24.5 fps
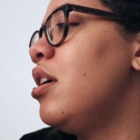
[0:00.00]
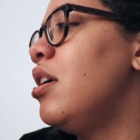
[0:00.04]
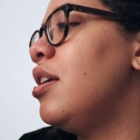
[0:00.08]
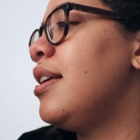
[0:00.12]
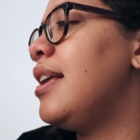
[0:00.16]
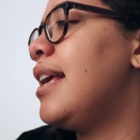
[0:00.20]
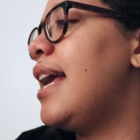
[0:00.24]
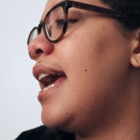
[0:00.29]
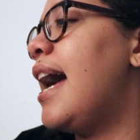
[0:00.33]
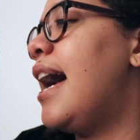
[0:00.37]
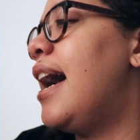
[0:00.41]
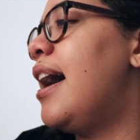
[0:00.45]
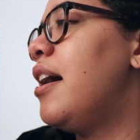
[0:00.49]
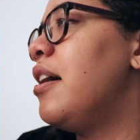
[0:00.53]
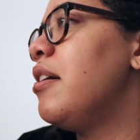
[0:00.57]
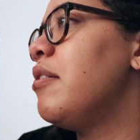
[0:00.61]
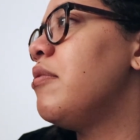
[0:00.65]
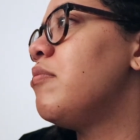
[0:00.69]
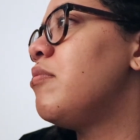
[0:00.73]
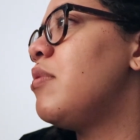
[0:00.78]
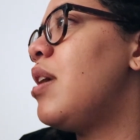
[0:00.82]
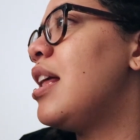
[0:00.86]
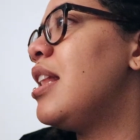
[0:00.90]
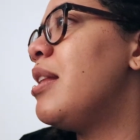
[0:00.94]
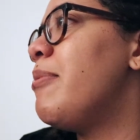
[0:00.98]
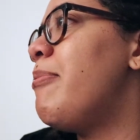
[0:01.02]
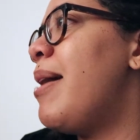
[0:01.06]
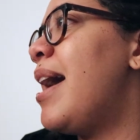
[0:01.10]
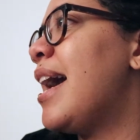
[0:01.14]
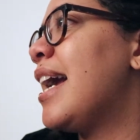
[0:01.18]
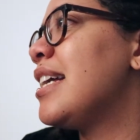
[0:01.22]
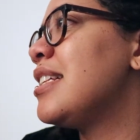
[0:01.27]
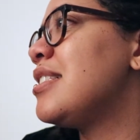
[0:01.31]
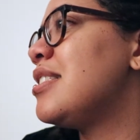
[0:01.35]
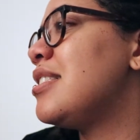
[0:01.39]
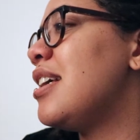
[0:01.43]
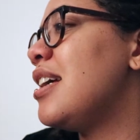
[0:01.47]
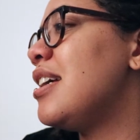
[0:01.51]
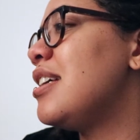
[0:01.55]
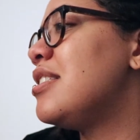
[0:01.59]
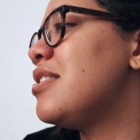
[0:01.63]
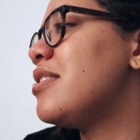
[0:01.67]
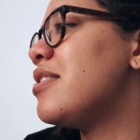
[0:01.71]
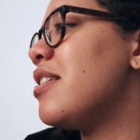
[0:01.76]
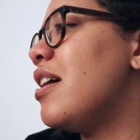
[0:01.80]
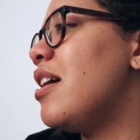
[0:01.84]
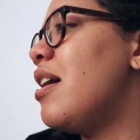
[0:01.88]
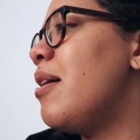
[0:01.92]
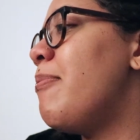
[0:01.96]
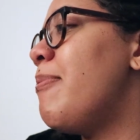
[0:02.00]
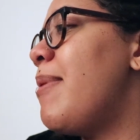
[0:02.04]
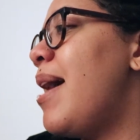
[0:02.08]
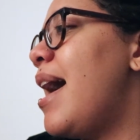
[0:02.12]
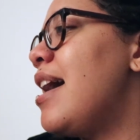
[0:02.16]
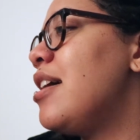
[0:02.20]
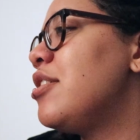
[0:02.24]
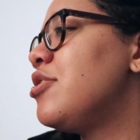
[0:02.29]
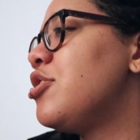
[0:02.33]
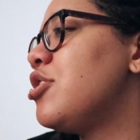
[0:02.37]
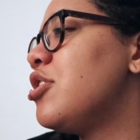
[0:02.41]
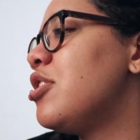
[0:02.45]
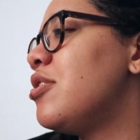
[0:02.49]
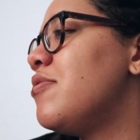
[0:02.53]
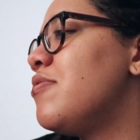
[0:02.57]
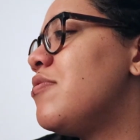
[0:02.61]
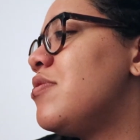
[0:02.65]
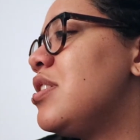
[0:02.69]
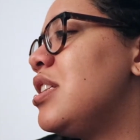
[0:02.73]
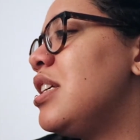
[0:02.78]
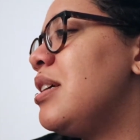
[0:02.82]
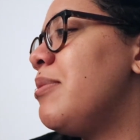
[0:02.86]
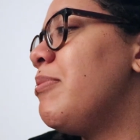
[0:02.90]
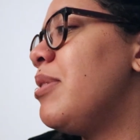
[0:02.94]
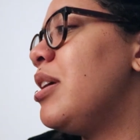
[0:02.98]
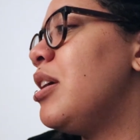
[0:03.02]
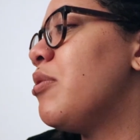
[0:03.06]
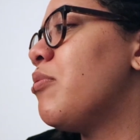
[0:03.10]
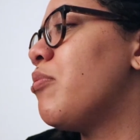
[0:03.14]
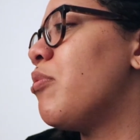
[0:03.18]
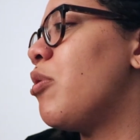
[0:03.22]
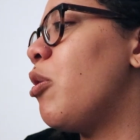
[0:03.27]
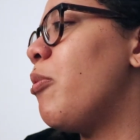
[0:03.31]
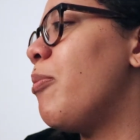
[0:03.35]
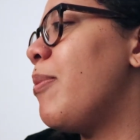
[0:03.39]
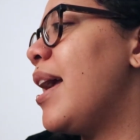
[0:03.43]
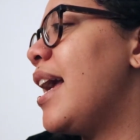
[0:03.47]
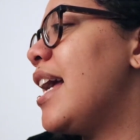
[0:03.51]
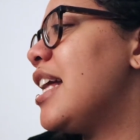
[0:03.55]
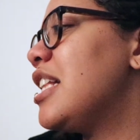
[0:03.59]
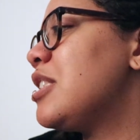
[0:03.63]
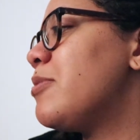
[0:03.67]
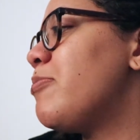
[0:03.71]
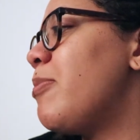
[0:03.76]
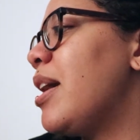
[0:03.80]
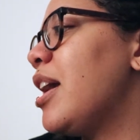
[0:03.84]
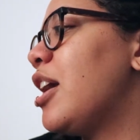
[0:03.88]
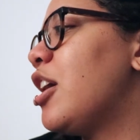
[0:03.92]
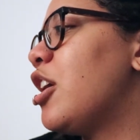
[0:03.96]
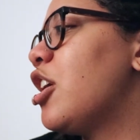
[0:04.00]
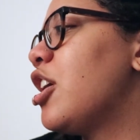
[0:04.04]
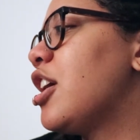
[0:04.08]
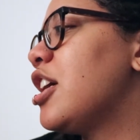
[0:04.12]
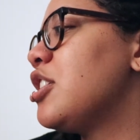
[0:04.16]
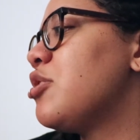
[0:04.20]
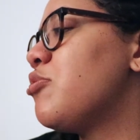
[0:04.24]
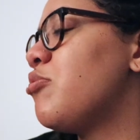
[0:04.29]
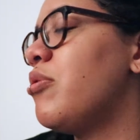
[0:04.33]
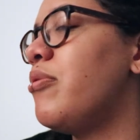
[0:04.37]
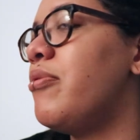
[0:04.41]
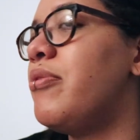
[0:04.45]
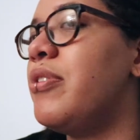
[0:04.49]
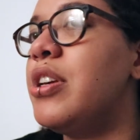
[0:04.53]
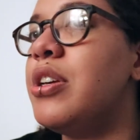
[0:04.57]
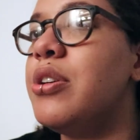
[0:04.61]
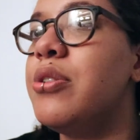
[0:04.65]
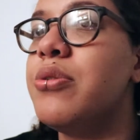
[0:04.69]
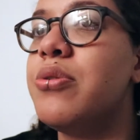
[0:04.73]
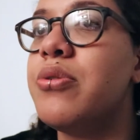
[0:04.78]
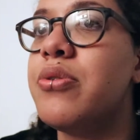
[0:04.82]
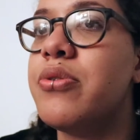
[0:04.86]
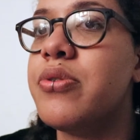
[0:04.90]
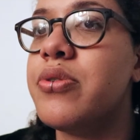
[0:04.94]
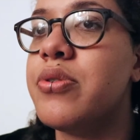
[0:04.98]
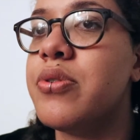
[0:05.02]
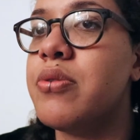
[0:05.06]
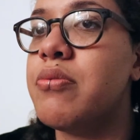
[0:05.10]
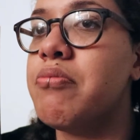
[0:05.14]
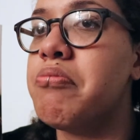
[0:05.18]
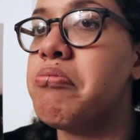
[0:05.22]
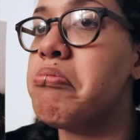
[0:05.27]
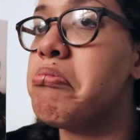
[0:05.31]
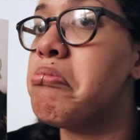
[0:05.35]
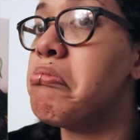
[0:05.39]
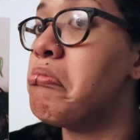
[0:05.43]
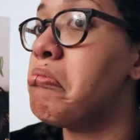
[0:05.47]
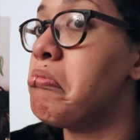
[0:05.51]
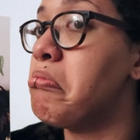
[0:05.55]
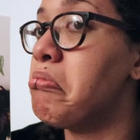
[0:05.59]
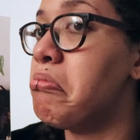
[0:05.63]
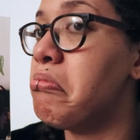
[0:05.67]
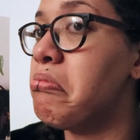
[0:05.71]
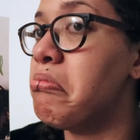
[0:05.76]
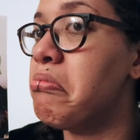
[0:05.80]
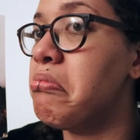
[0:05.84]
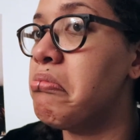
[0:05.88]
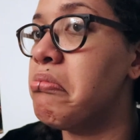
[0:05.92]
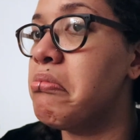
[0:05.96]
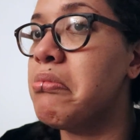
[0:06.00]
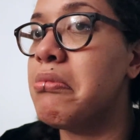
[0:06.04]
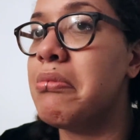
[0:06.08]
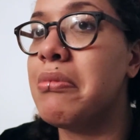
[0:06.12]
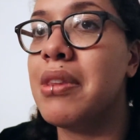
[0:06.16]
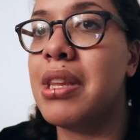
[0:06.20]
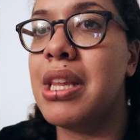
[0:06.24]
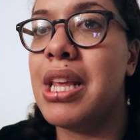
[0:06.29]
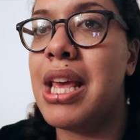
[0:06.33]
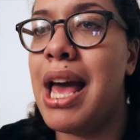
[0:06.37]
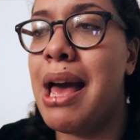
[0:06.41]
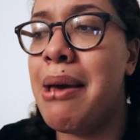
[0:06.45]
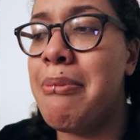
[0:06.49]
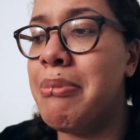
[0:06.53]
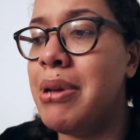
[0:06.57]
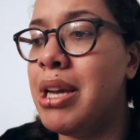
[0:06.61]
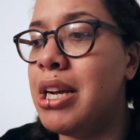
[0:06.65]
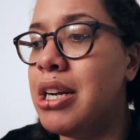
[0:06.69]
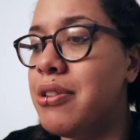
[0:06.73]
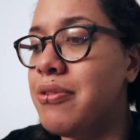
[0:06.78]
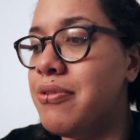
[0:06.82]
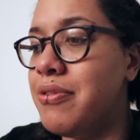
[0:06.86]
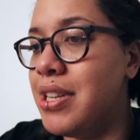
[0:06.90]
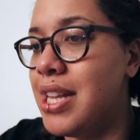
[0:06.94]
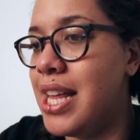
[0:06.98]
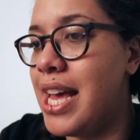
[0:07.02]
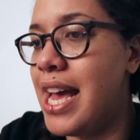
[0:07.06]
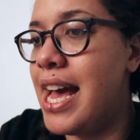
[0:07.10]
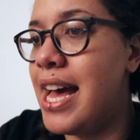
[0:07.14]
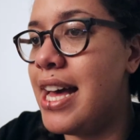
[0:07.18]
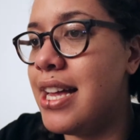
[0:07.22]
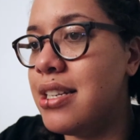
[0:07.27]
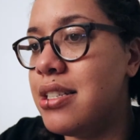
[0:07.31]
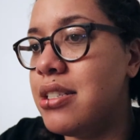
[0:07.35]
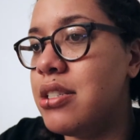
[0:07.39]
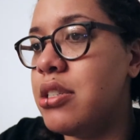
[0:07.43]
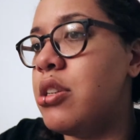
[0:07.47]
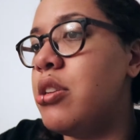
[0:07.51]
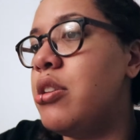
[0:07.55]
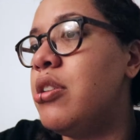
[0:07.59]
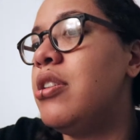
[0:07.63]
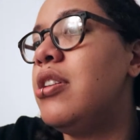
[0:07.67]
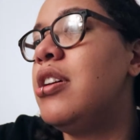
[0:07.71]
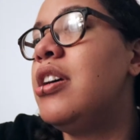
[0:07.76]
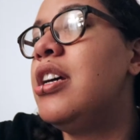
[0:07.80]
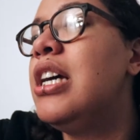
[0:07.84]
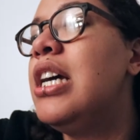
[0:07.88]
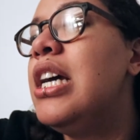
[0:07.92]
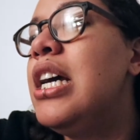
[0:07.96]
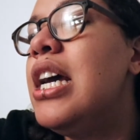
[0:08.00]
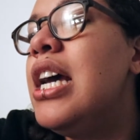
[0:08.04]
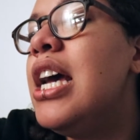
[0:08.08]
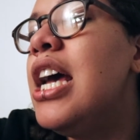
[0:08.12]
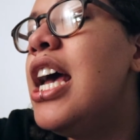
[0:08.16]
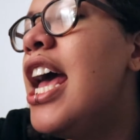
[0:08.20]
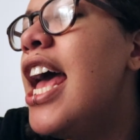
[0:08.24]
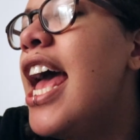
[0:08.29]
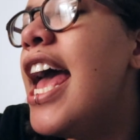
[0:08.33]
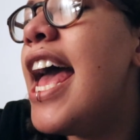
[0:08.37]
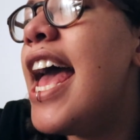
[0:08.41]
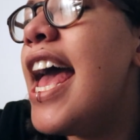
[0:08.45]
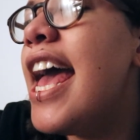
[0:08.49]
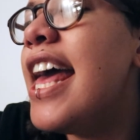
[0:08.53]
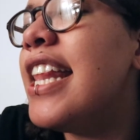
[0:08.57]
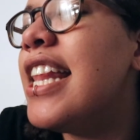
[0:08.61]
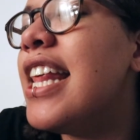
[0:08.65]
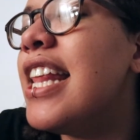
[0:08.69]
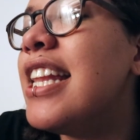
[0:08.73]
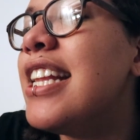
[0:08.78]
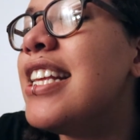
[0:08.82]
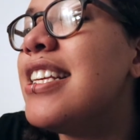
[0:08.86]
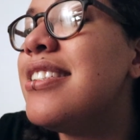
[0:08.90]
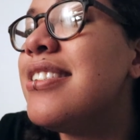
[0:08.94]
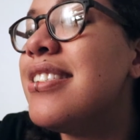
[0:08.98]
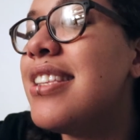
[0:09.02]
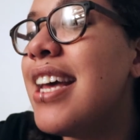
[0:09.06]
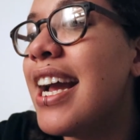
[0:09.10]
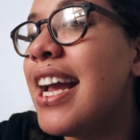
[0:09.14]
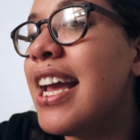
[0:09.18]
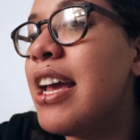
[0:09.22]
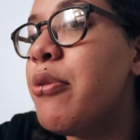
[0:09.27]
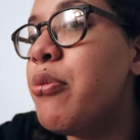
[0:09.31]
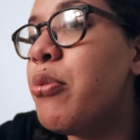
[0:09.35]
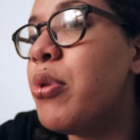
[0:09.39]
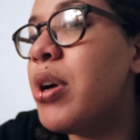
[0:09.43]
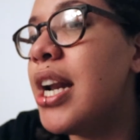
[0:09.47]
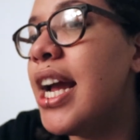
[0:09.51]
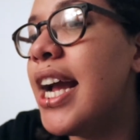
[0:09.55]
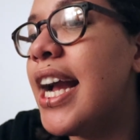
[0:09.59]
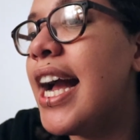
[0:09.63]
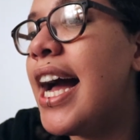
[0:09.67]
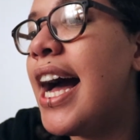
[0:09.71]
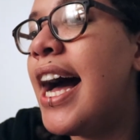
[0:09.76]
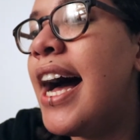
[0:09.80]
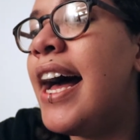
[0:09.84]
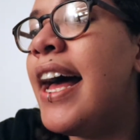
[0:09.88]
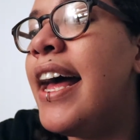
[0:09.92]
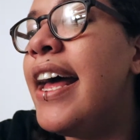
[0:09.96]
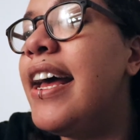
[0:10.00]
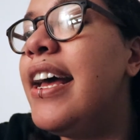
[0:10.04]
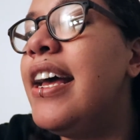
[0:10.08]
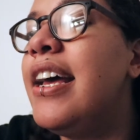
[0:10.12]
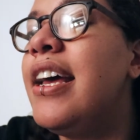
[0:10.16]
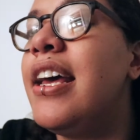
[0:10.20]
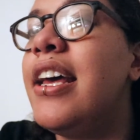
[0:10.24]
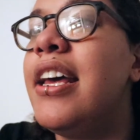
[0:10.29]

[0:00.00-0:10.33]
yeah. On the back it says, A Master of Steamy Romance by Kirkus Reviews. I'm here for that. And then the second one I got